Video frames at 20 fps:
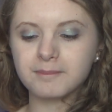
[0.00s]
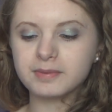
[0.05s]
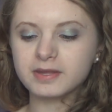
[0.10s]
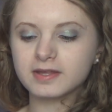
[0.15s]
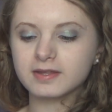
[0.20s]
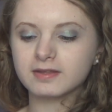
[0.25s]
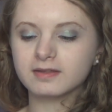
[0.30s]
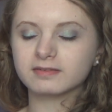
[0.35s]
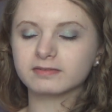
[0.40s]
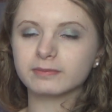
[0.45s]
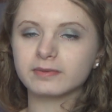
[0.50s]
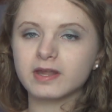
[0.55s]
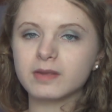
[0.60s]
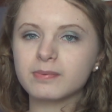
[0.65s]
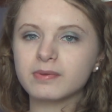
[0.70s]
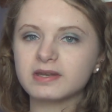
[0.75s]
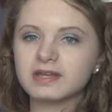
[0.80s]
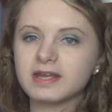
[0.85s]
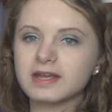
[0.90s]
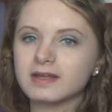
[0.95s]
because when I
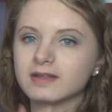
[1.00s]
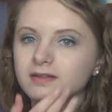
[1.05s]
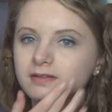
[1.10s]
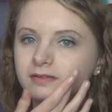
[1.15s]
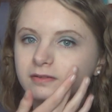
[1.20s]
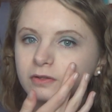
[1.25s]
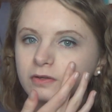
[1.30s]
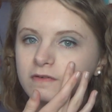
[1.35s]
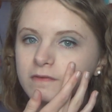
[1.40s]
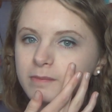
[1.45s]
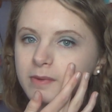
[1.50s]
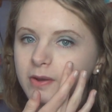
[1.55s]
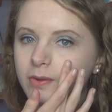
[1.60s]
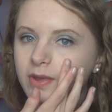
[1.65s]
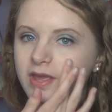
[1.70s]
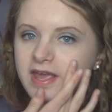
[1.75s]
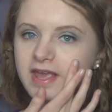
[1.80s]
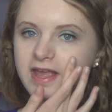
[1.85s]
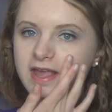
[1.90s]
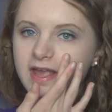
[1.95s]
put it sort of
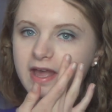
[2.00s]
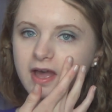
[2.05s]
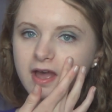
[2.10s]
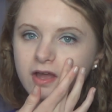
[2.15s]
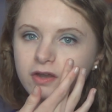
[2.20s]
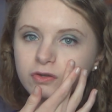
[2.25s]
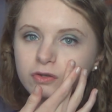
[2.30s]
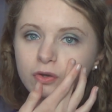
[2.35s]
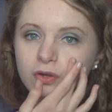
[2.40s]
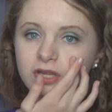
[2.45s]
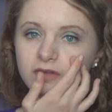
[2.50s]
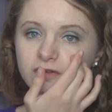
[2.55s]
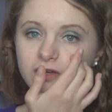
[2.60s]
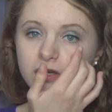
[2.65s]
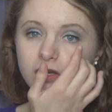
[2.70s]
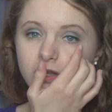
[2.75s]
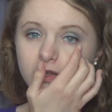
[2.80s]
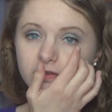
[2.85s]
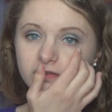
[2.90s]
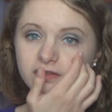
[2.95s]
about here, not even
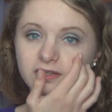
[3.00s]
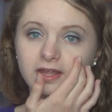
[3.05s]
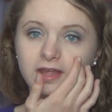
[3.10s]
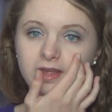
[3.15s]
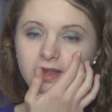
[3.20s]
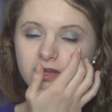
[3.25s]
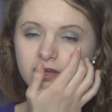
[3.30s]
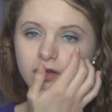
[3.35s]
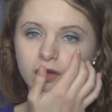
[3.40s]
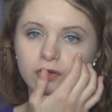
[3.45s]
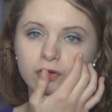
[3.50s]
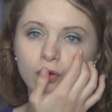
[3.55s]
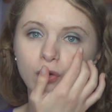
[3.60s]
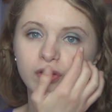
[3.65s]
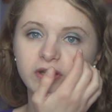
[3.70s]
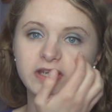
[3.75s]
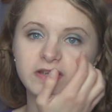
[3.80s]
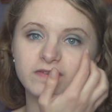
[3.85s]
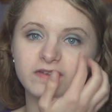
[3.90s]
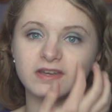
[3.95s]
close near, you know,
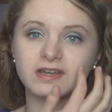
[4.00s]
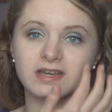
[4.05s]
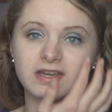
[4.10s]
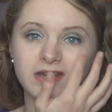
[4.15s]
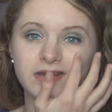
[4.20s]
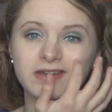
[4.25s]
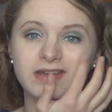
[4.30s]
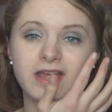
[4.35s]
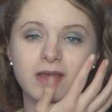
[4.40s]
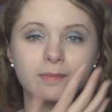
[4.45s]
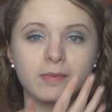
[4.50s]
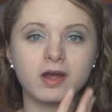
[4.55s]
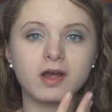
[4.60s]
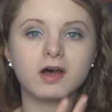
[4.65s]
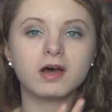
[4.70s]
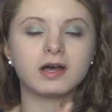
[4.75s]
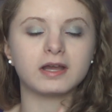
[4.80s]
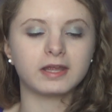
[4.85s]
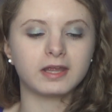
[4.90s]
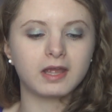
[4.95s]
not even near my
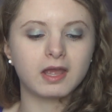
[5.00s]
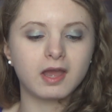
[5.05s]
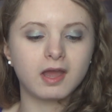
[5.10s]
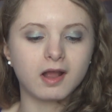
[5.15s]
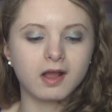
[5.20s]
eye,